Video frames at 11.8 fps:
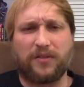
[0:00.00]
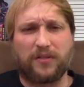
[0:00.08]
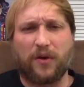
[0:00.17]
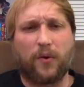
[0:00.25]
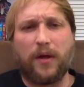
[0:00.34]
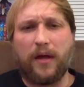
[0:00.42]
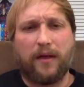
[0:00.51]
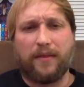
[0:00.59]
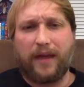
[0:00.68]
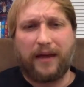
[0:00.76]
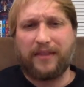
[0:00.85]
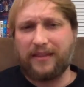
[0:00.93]
So
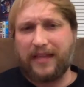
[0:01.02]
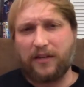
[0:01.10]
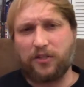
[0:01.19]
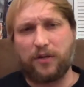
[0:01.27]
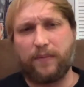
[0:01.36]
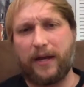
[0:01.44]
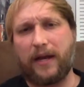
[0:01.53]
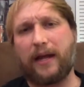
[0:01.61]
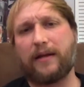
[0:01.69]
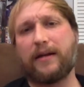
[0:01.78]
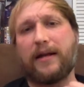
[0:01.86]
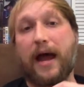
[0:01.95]
I think that should have been
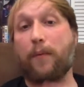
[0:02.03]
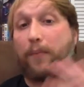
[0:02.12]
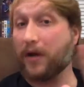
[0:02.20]
edited out.